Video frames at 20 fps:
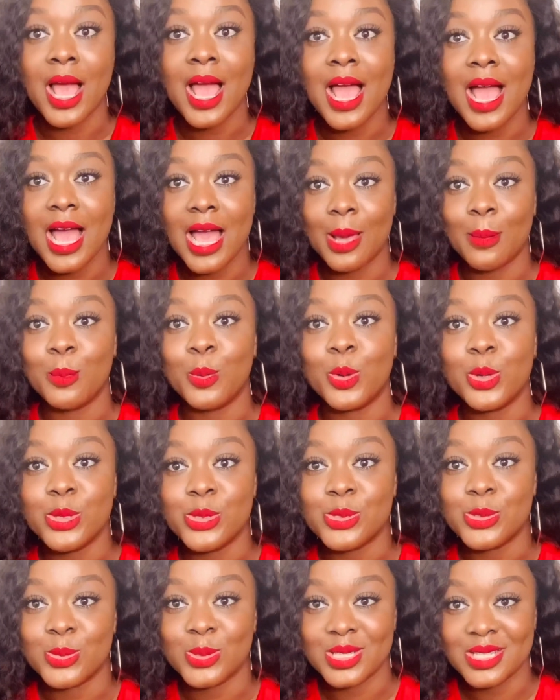I'm going to
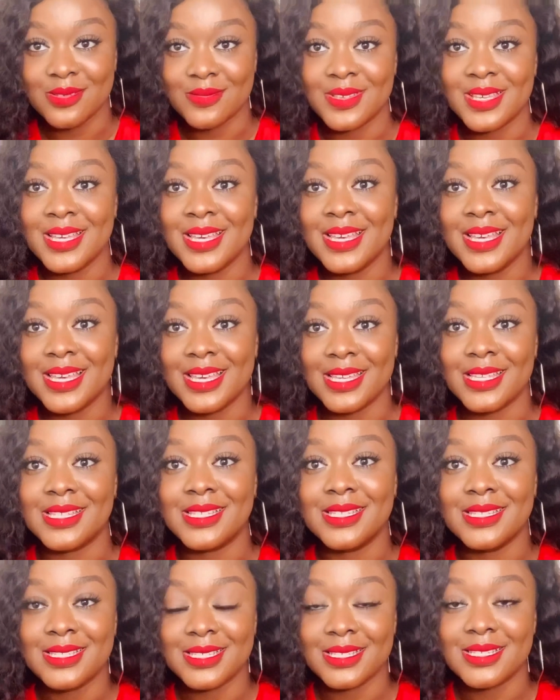live in
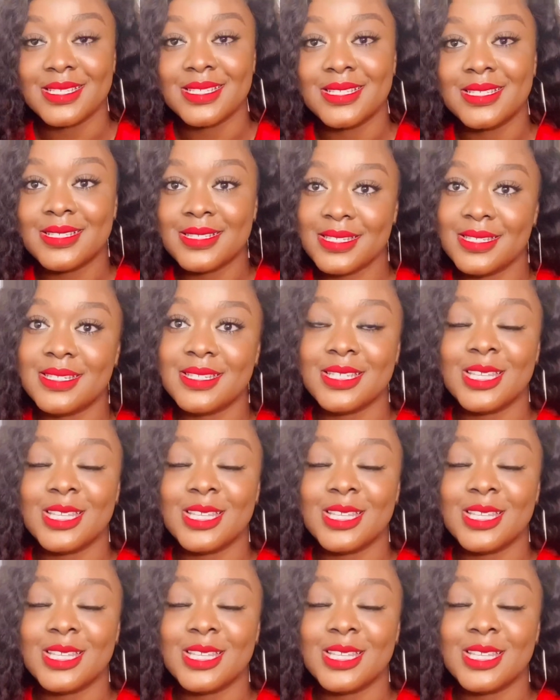this city.